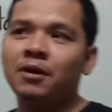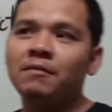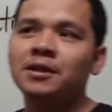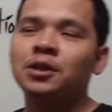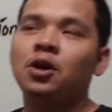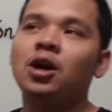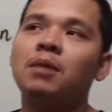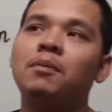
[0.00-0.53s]
we
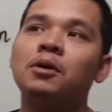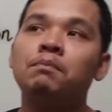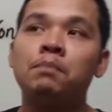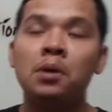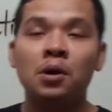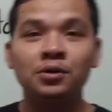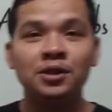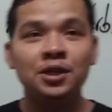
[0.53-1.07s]
talk about
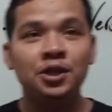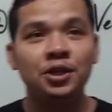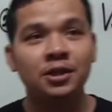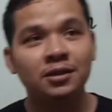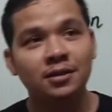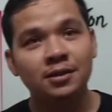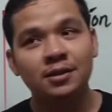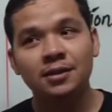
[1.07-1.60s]

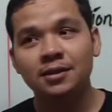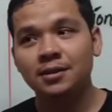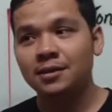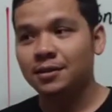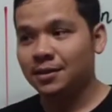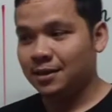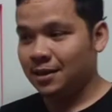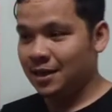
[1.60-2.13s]
position,
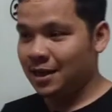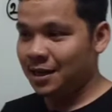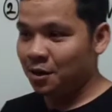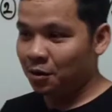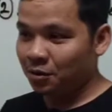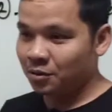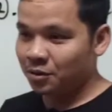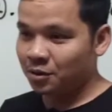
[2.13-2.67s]
it
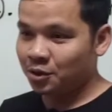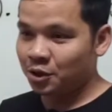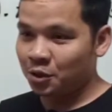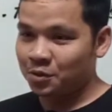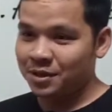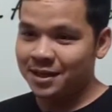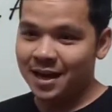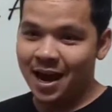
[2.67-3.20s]
also
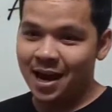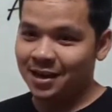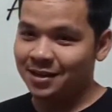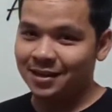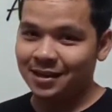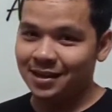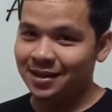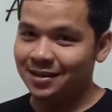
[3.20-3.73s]
show the
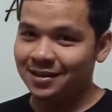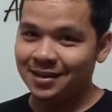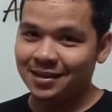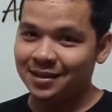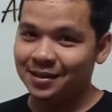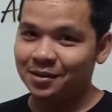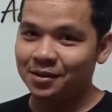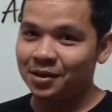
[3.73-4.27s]
action in a
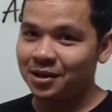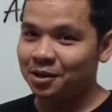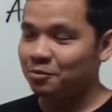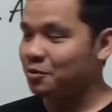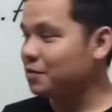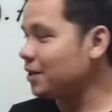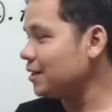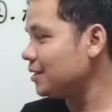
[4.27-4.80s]
sentence or not,
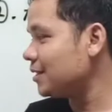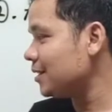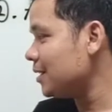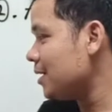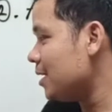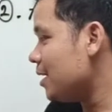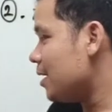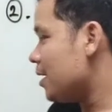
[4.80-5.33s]
everyone?
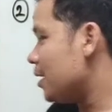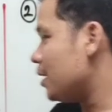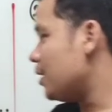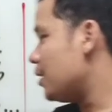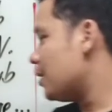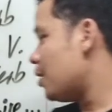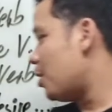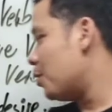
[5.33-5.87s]

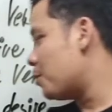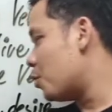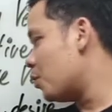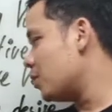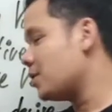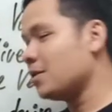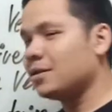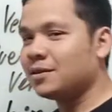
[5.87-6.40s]
Of
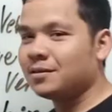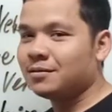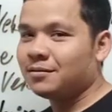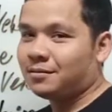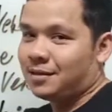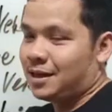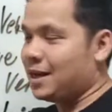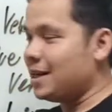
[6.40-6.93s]
course,
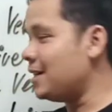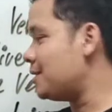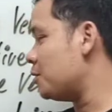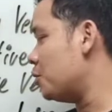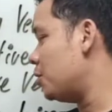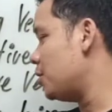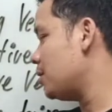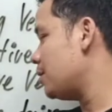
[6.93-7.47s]
it is
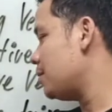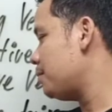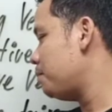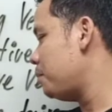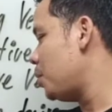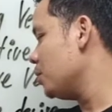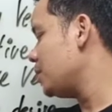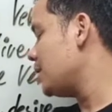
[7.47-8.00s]

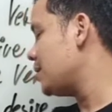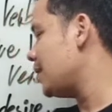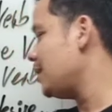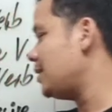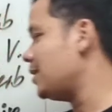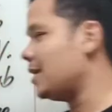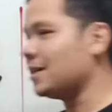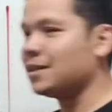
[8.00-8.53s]
not.
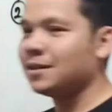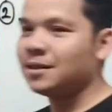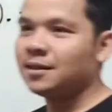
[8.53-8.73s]
Position just